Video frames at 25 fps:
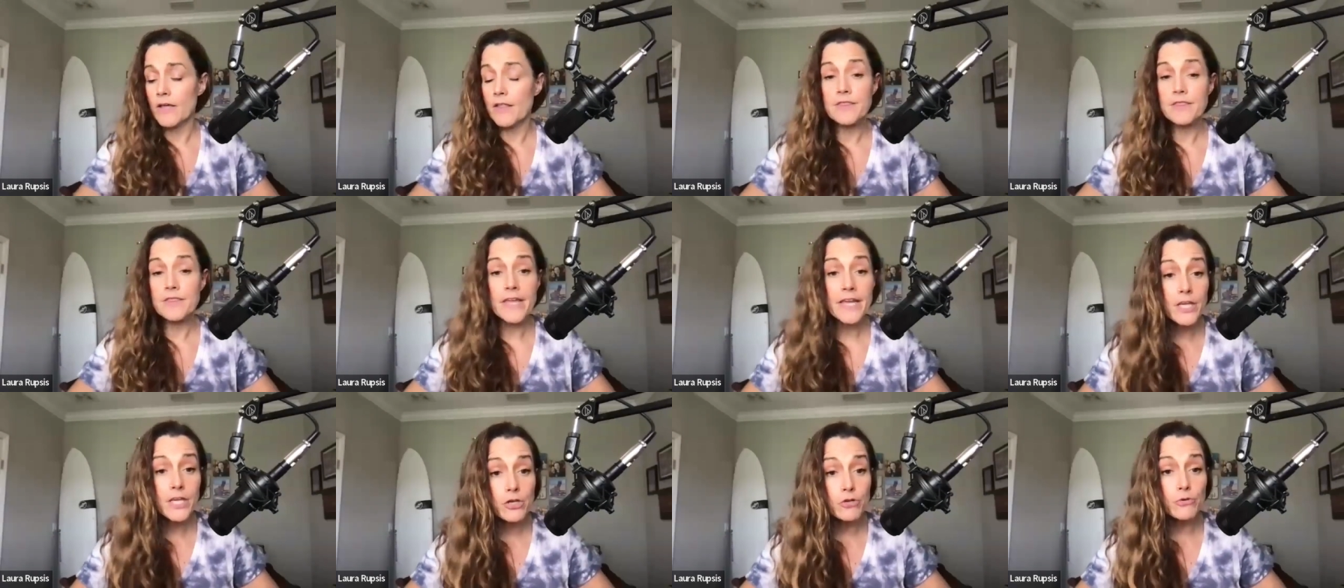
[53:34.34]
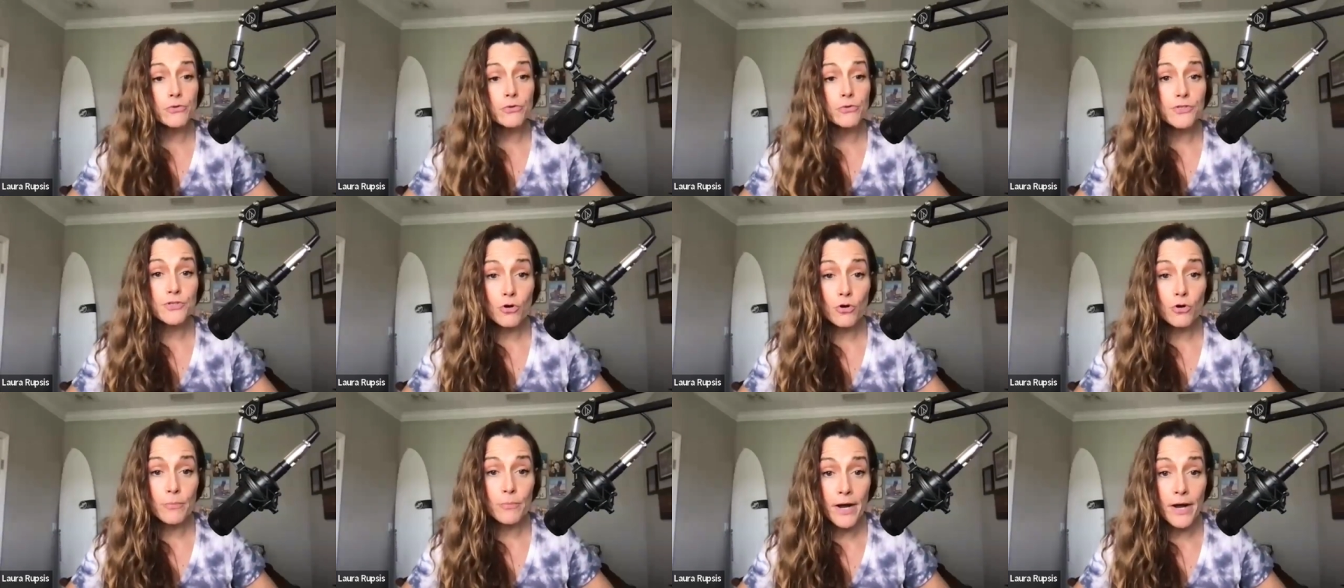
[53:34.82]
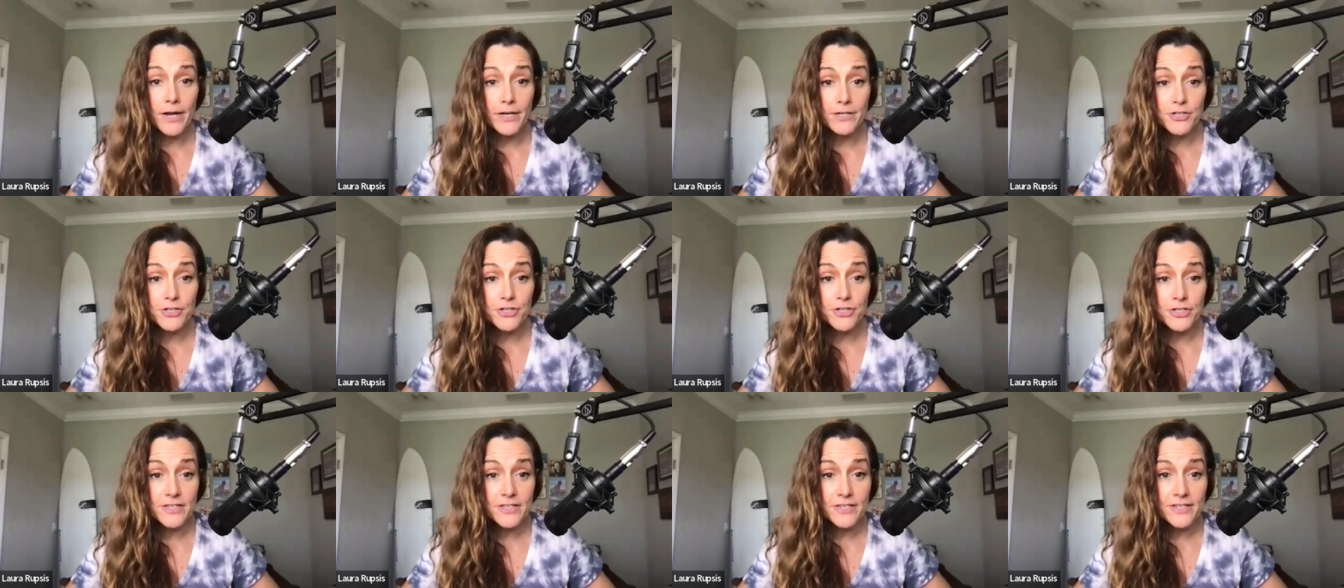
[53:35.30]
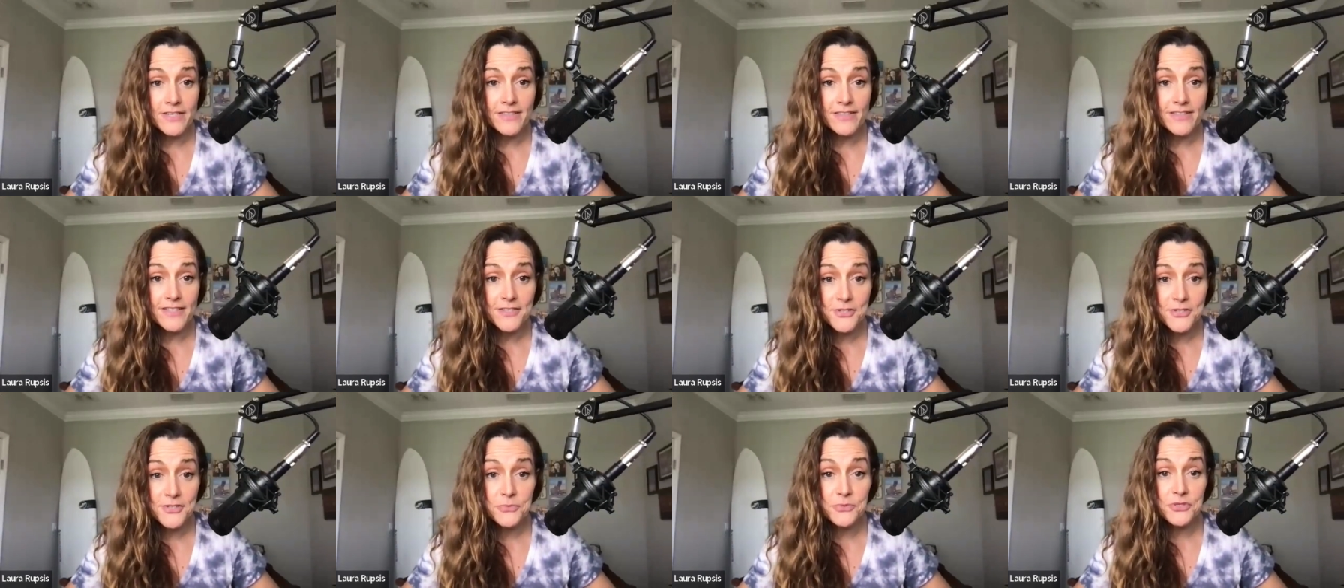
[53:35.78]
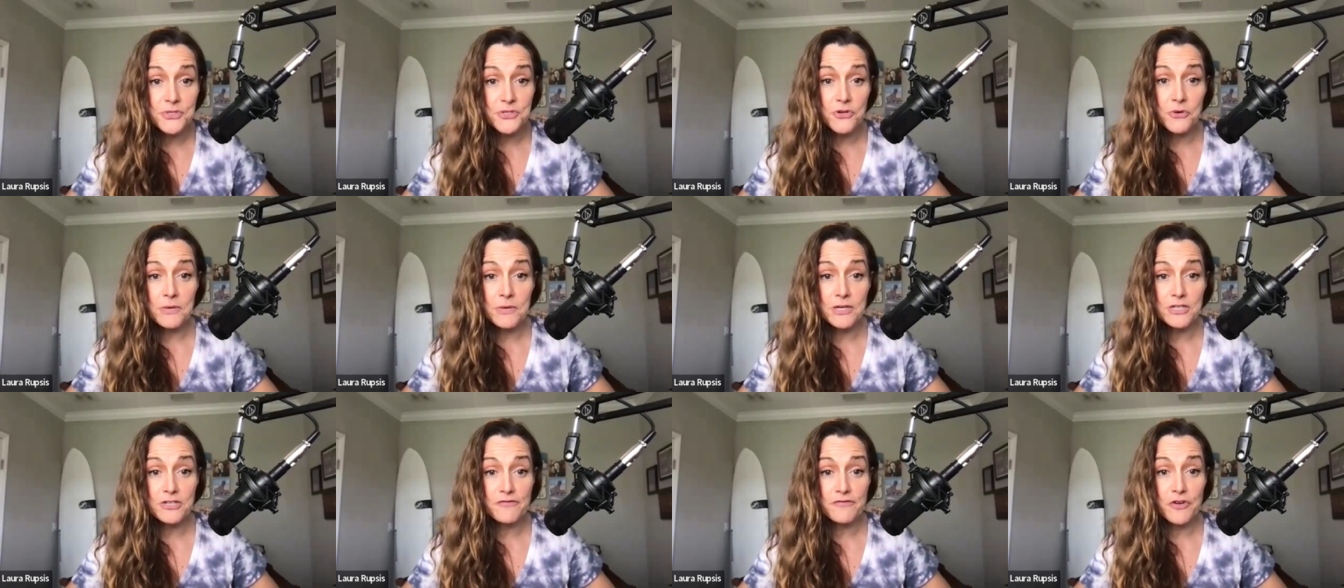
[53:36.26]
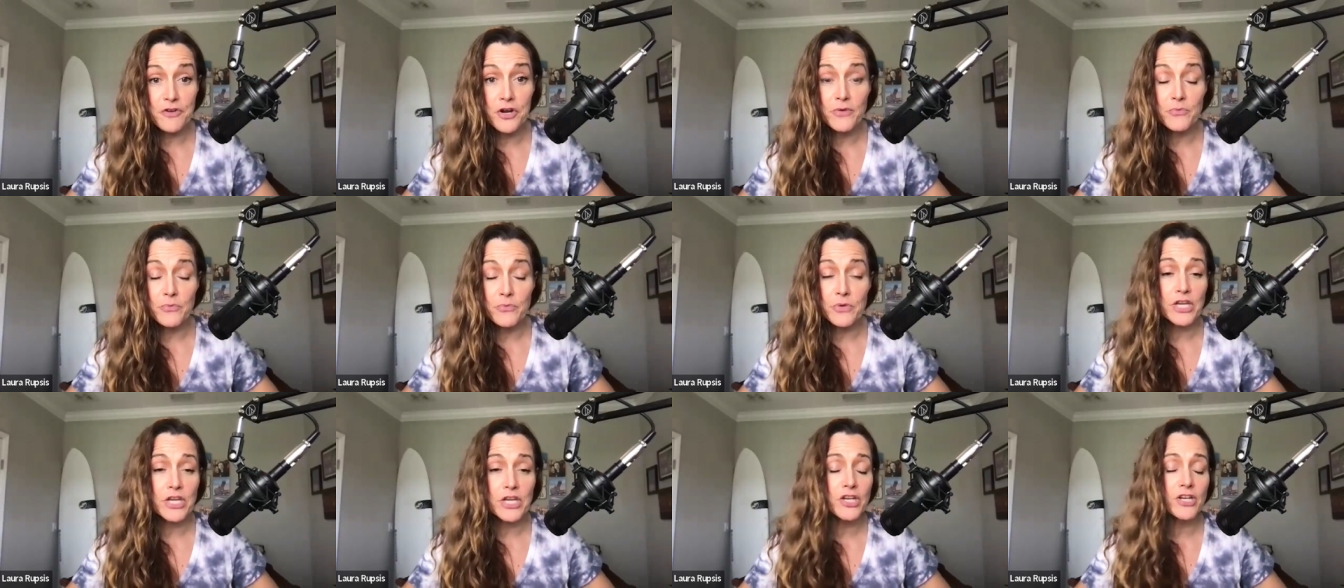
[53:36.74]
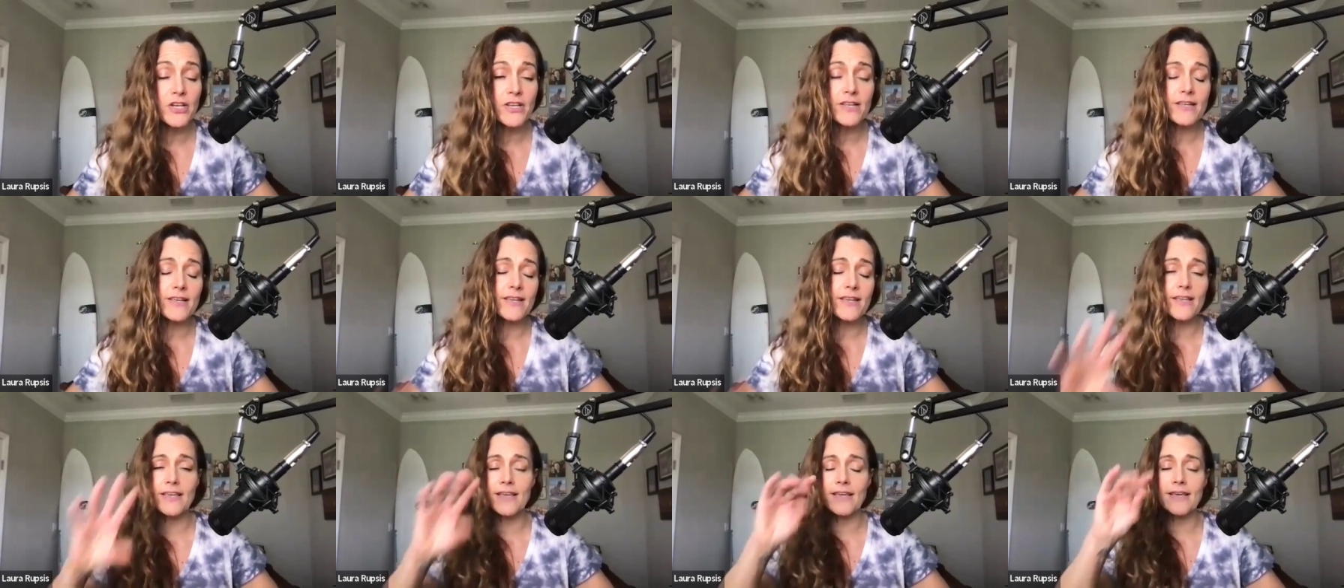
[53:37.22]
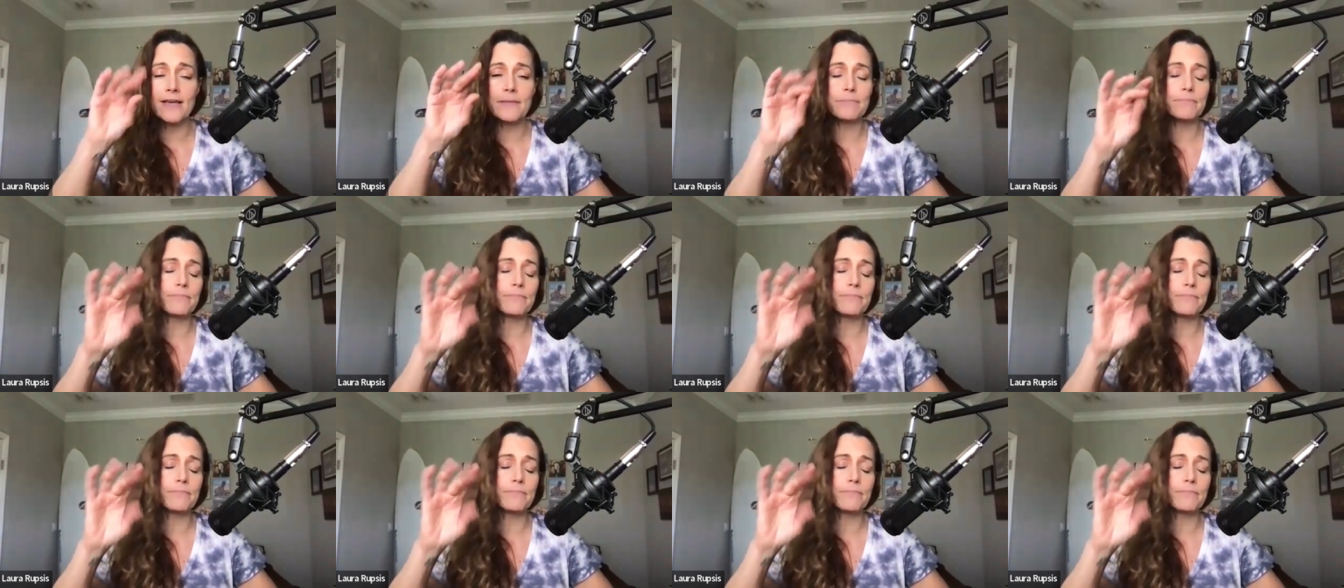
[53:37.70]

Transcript: Thank you so much. This Thank was so much fun. We could yeah. keep,